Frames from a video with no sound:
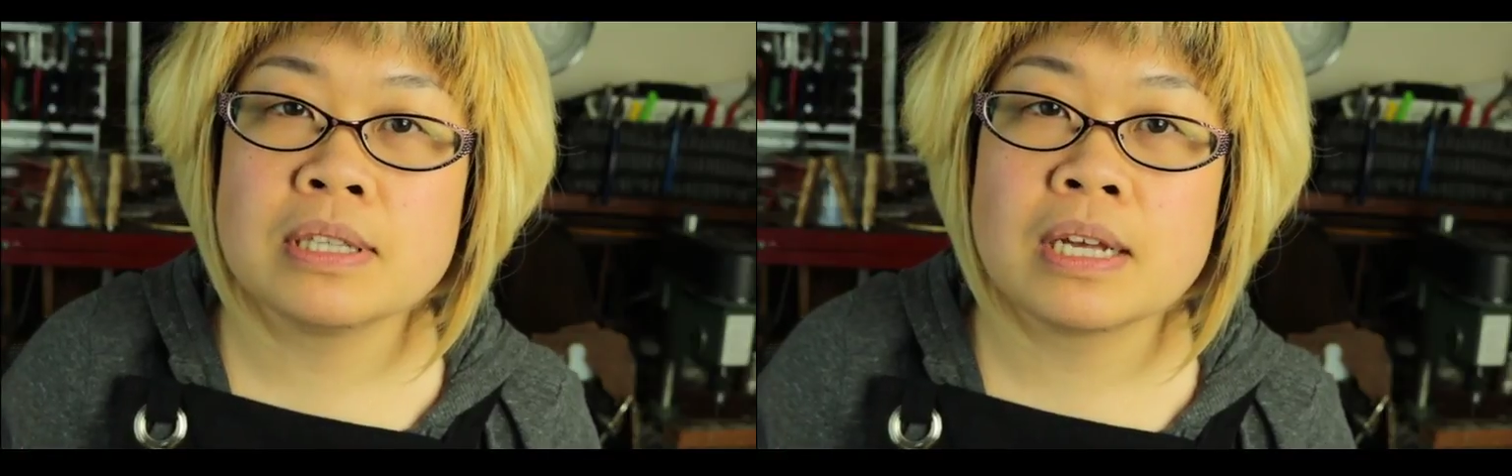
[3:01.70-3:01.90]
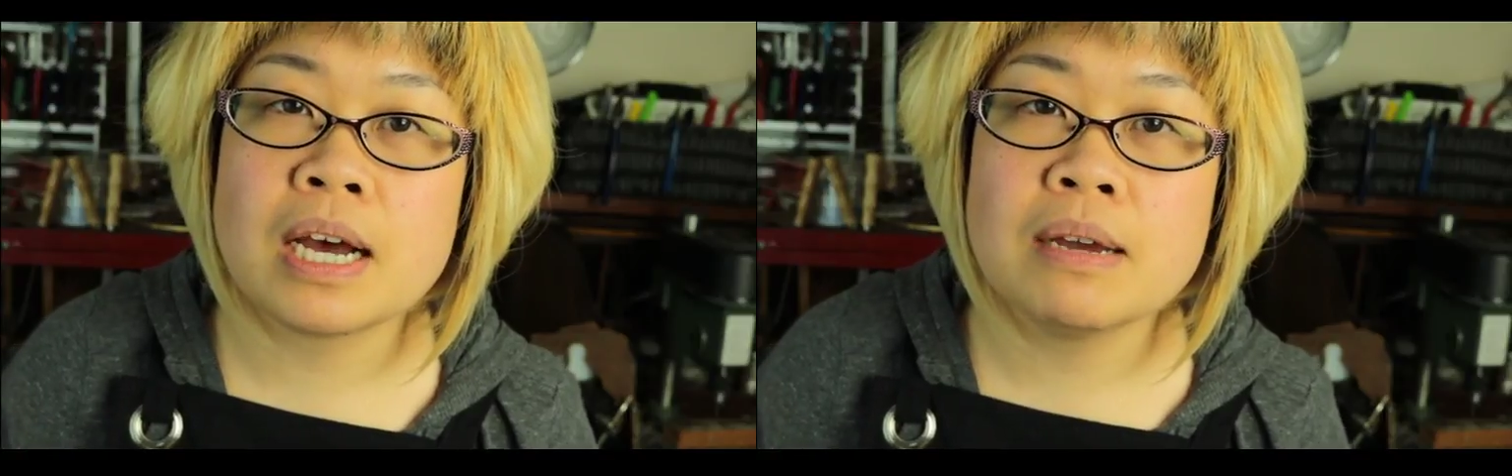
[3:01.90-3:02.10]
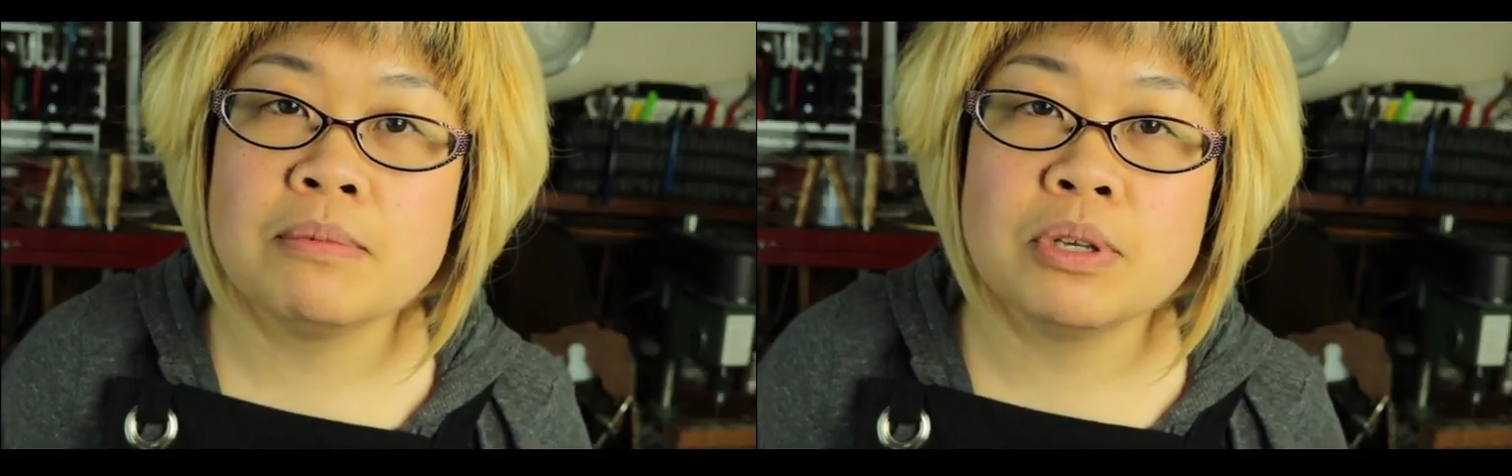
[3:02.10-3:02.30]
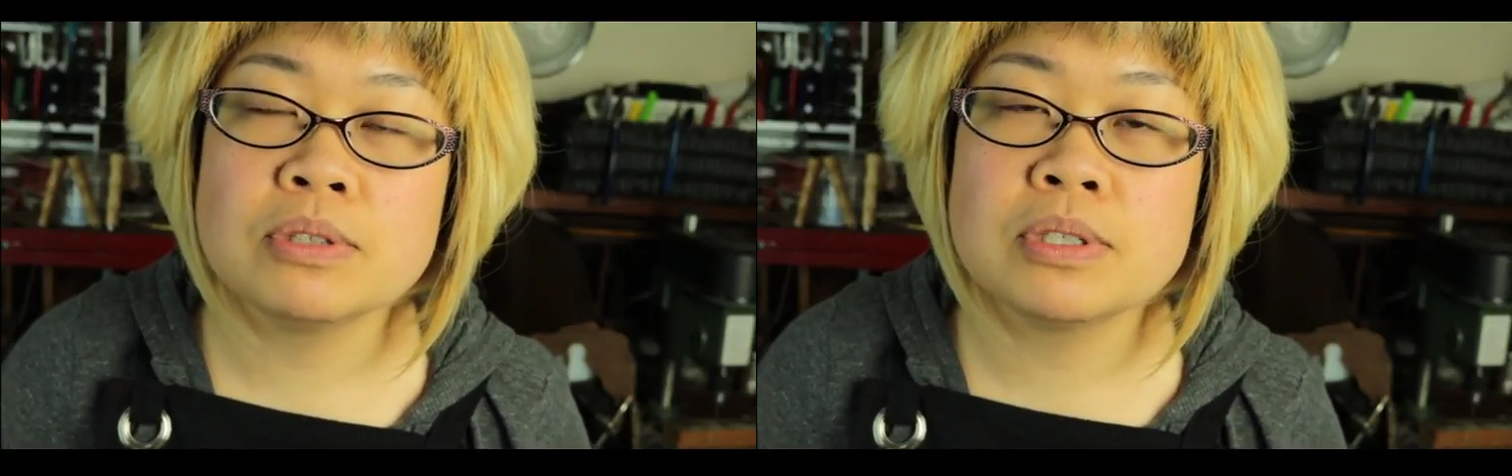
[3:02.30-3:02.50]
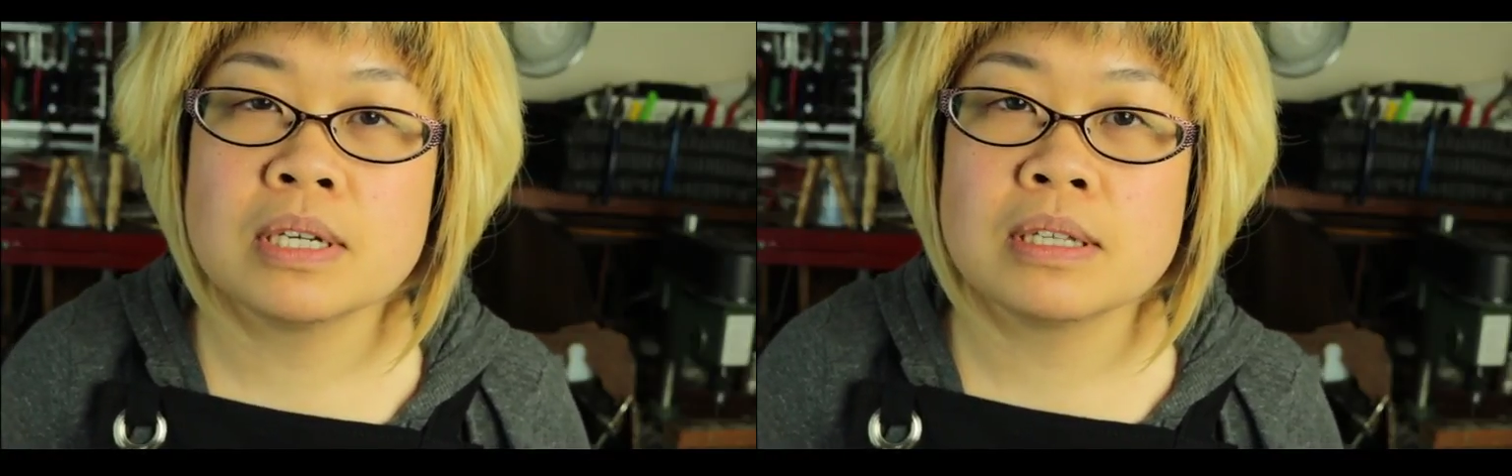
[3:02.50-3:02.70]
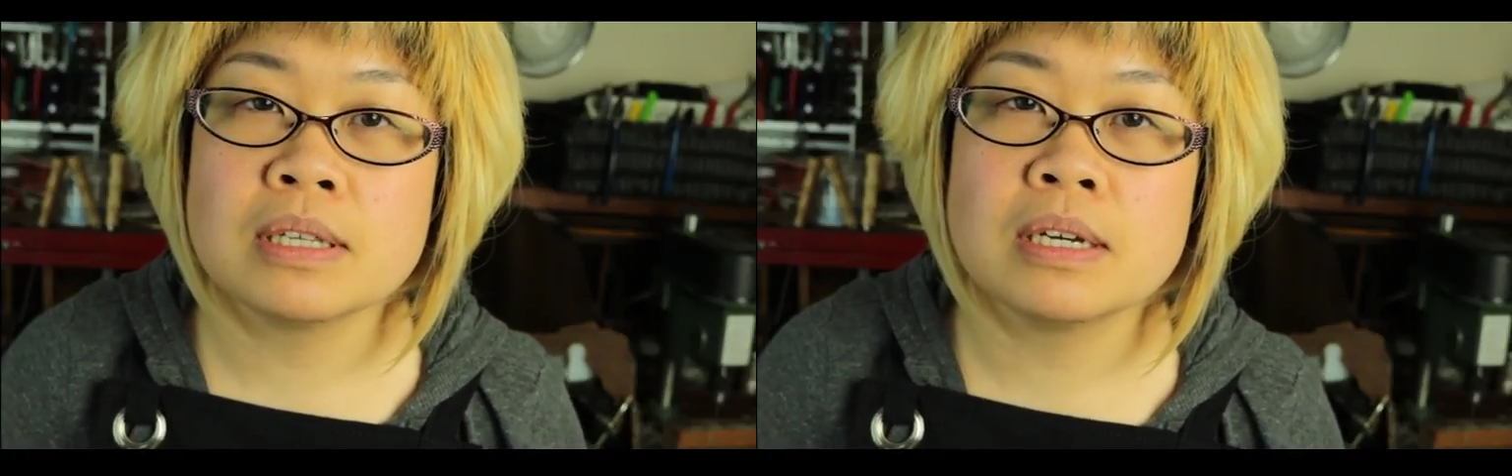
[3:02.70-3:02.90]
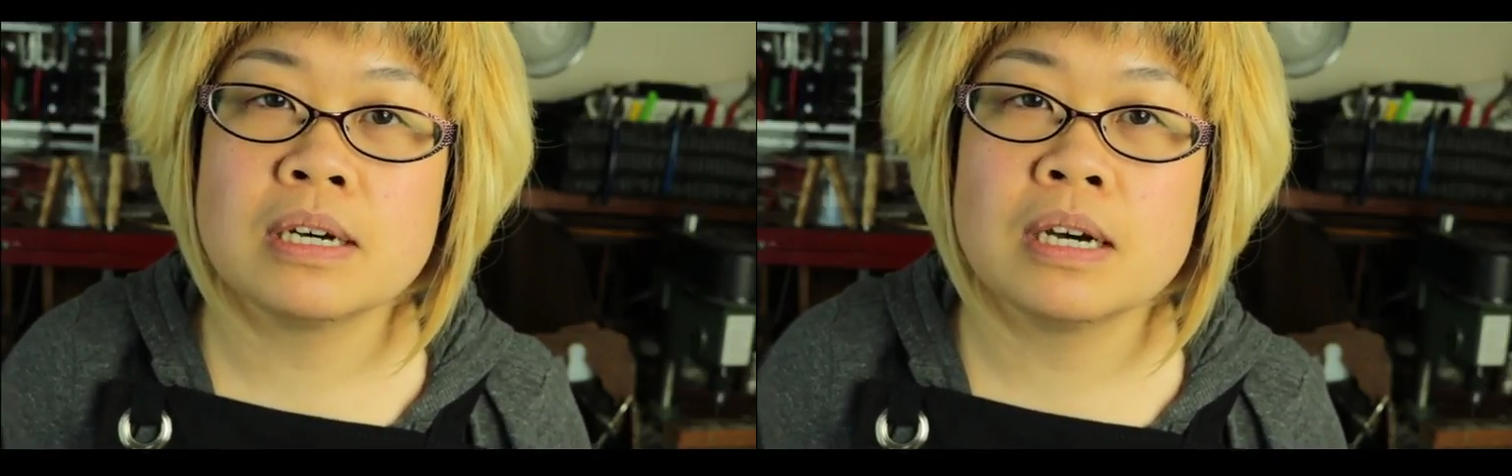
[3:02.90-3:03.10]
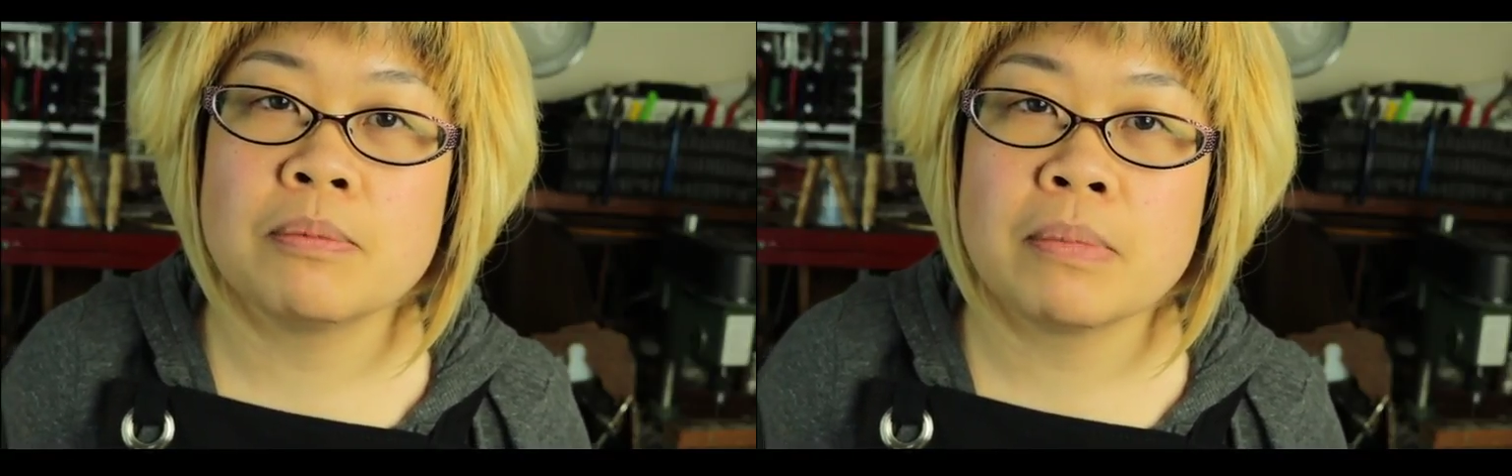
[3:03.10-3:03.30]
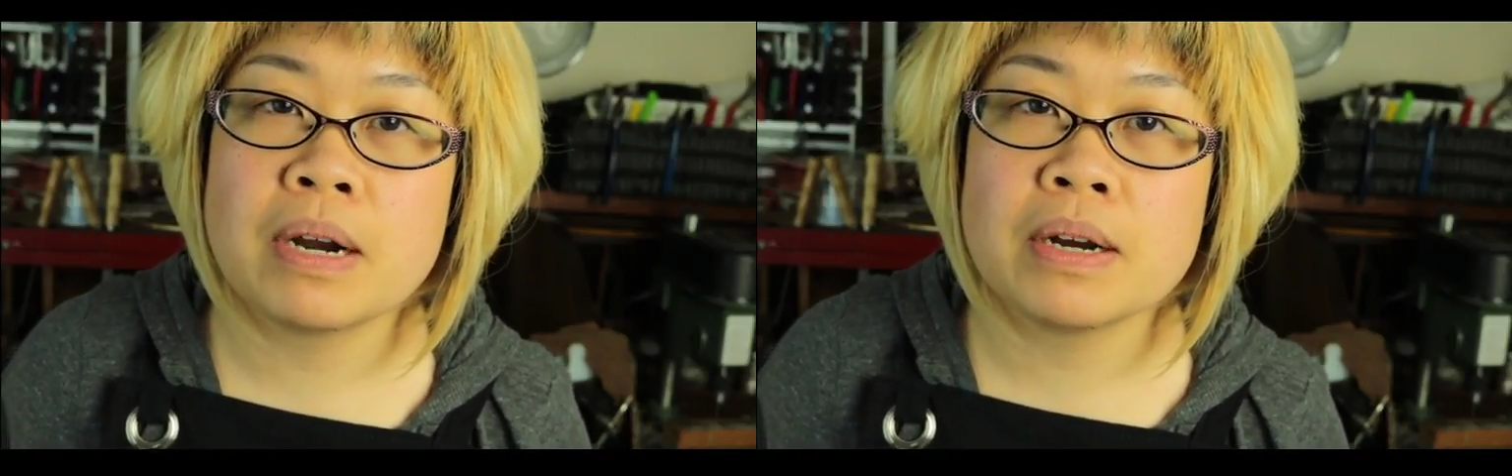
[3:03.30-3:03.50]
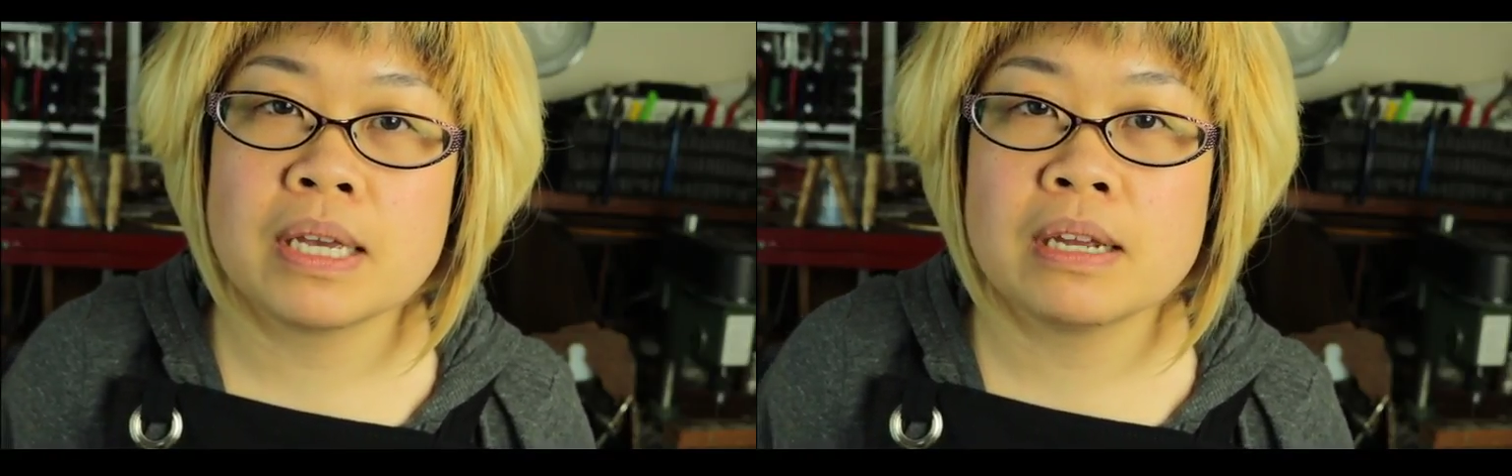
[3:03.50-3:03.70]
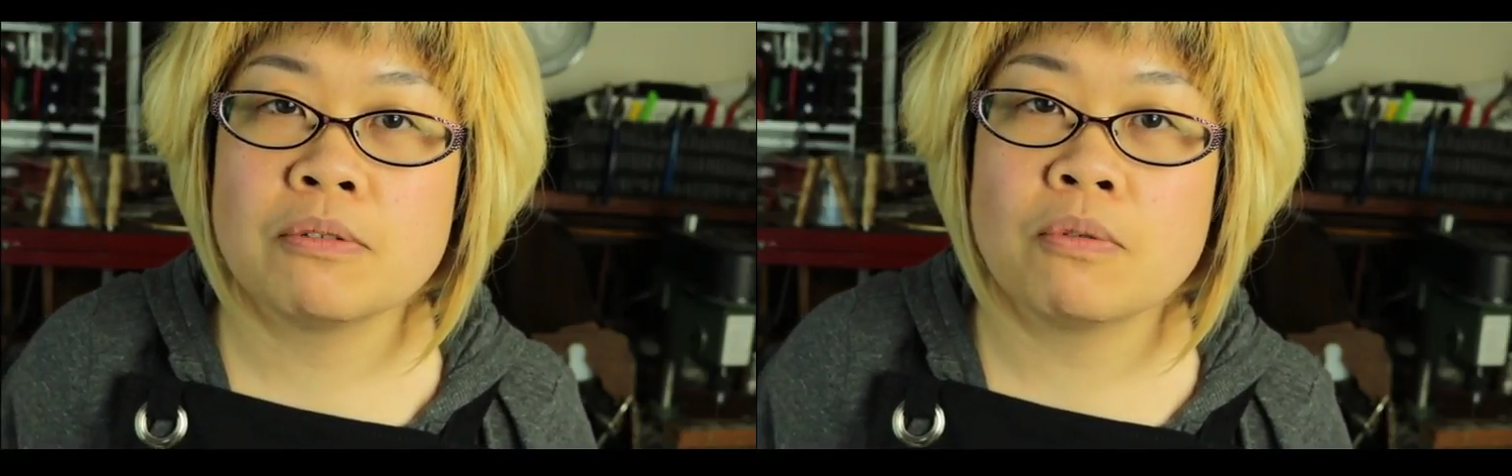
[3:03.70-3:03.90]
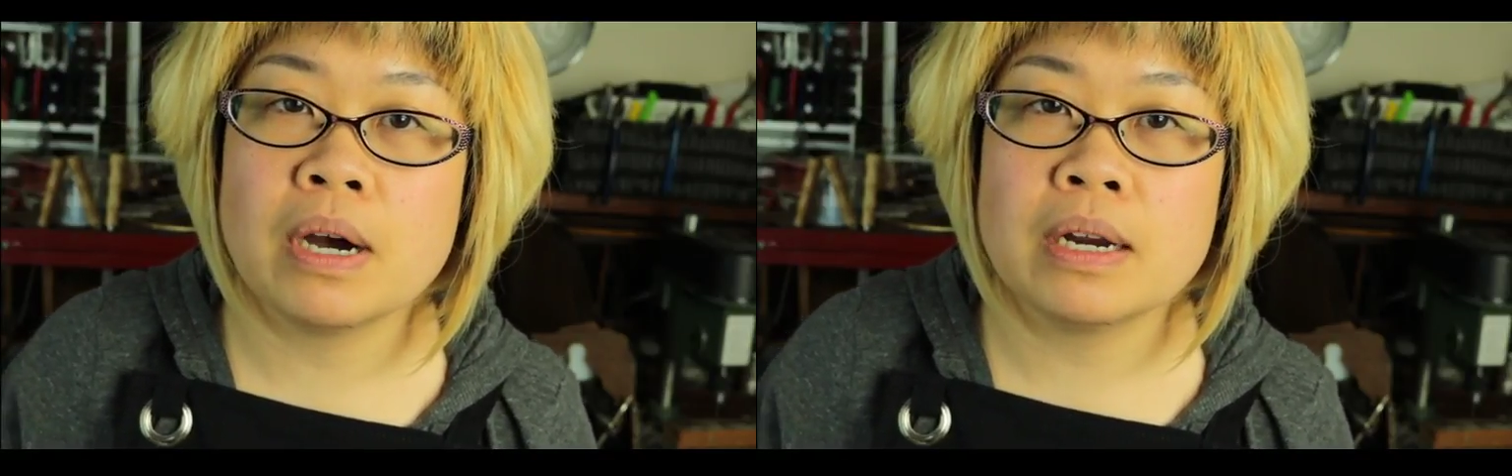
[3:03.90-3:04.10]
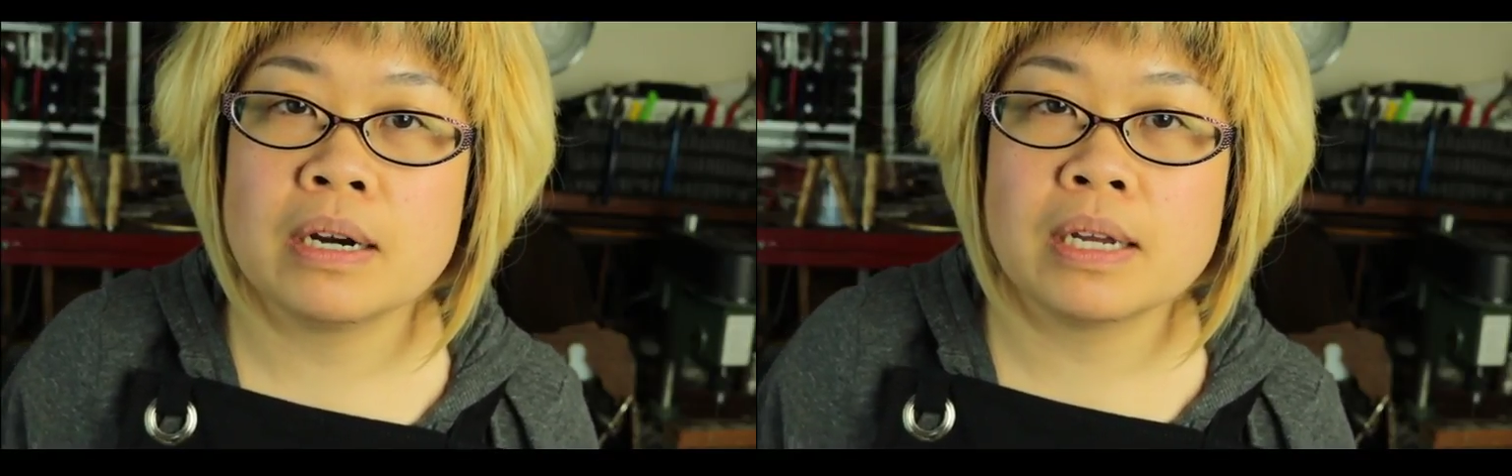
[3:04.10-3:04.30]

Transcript: that I'm using the American Wire